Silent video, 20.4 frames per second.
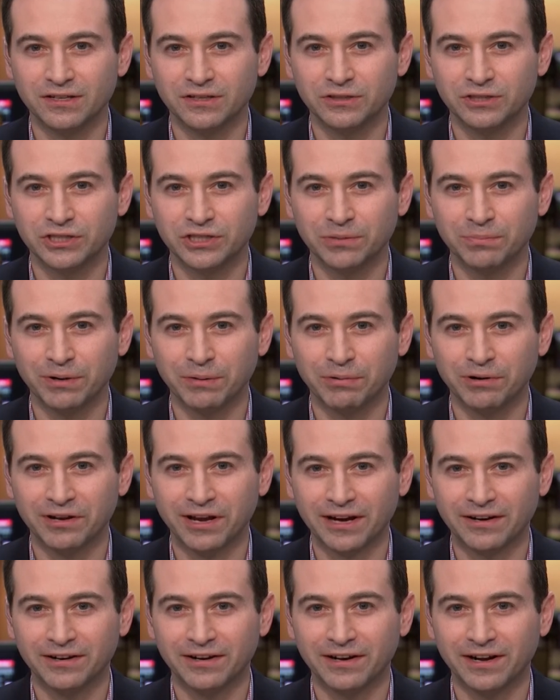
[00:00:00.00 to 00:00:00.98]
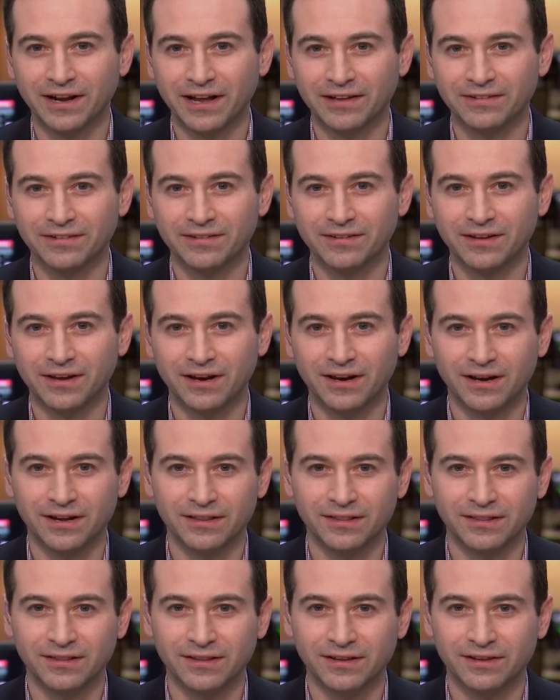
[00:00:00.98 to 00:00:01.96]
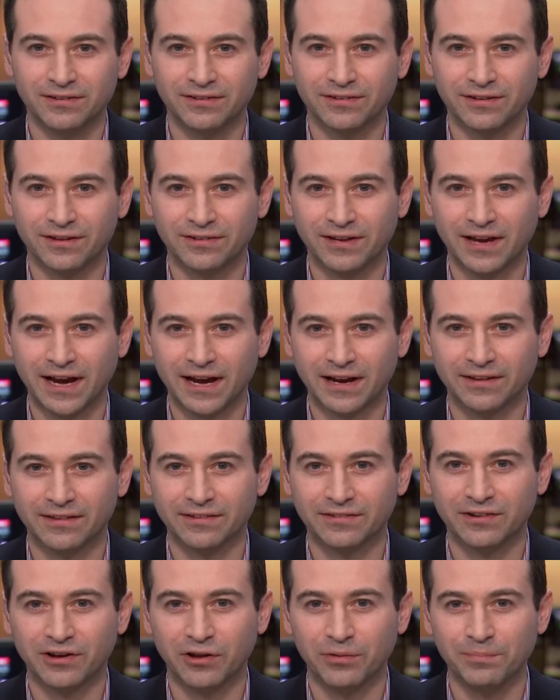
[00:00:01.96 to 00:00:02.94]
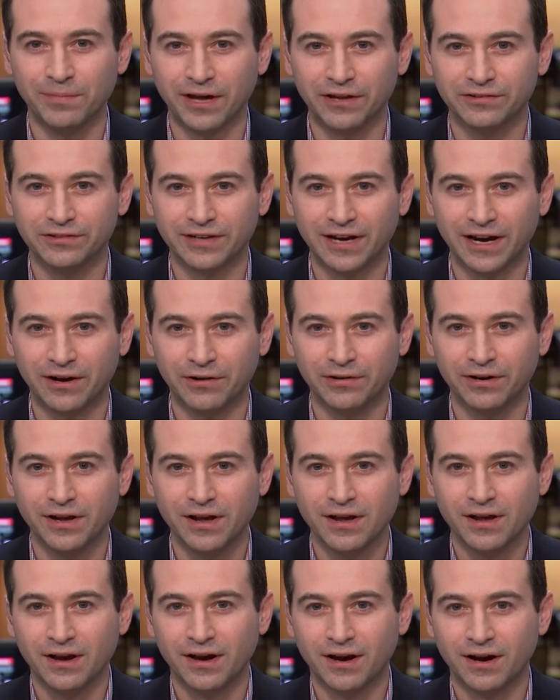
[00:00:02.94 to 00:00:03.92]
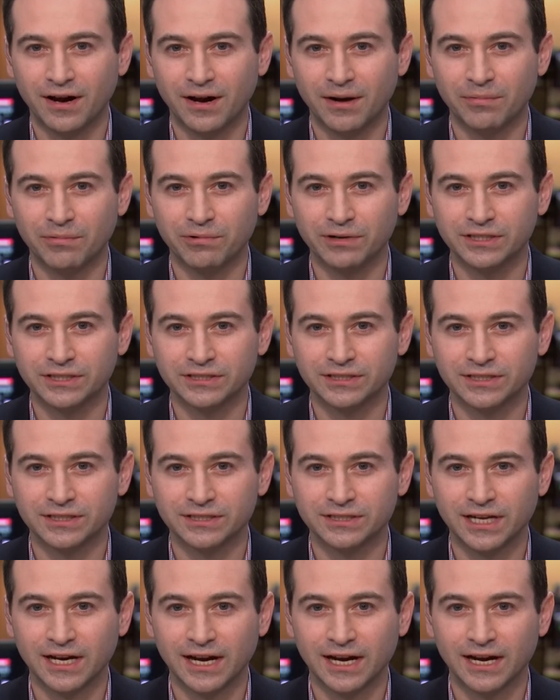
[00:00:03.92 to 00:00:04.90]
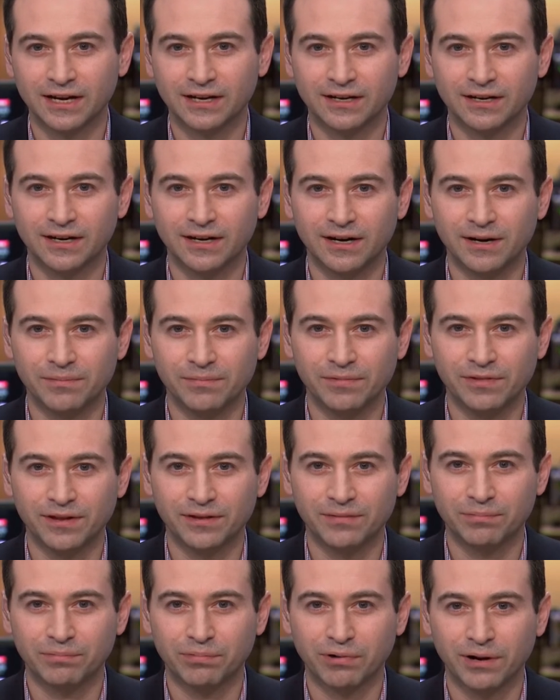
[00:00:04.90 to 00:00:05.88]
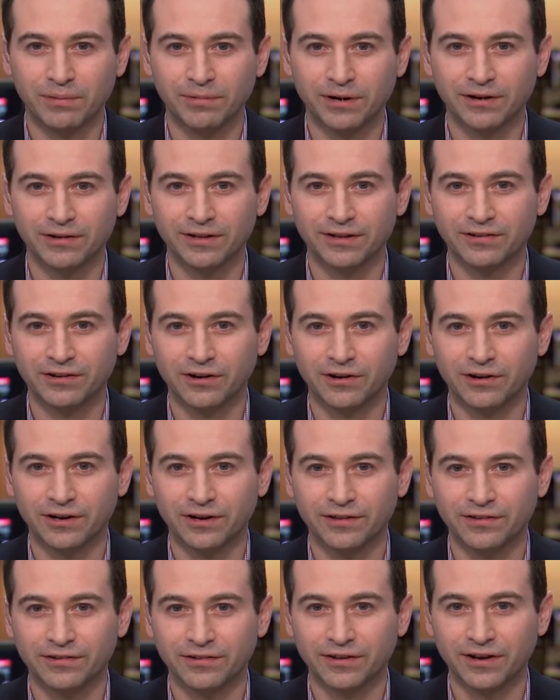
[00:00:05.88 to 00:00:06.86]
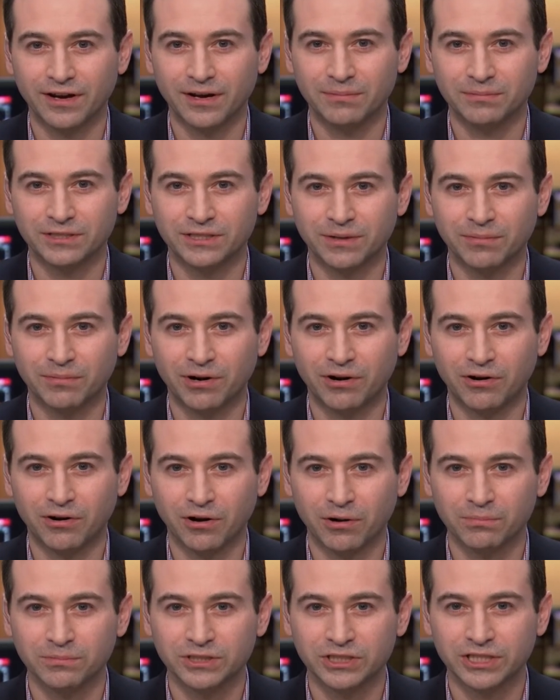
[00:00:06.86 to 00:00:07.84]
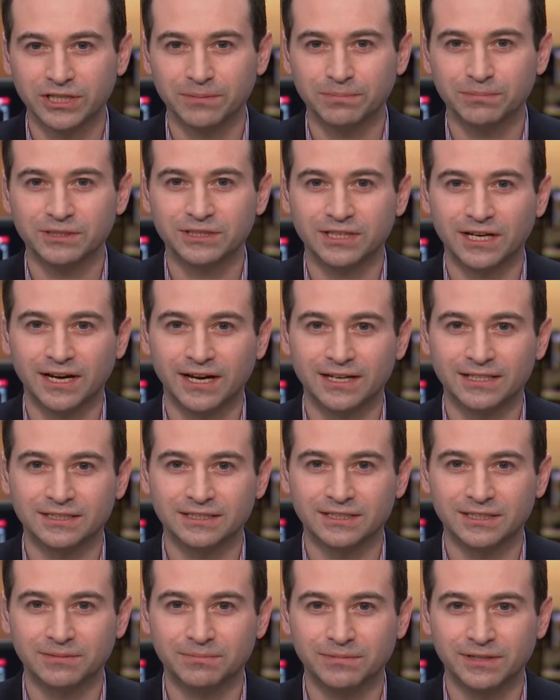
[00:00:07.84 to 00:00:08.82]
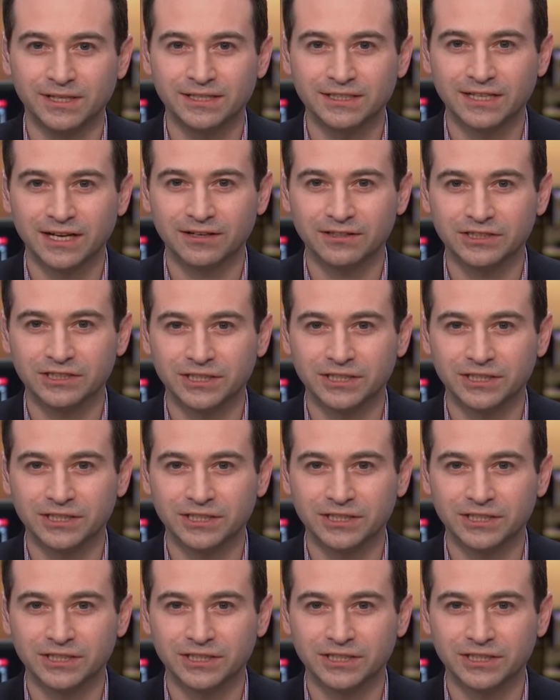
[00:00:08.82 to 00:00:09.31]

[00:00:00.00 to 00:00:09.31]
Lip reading: you should be protected against this attack that's called Meltdown, which is an attack that primarily targets some ARM chips and some Intel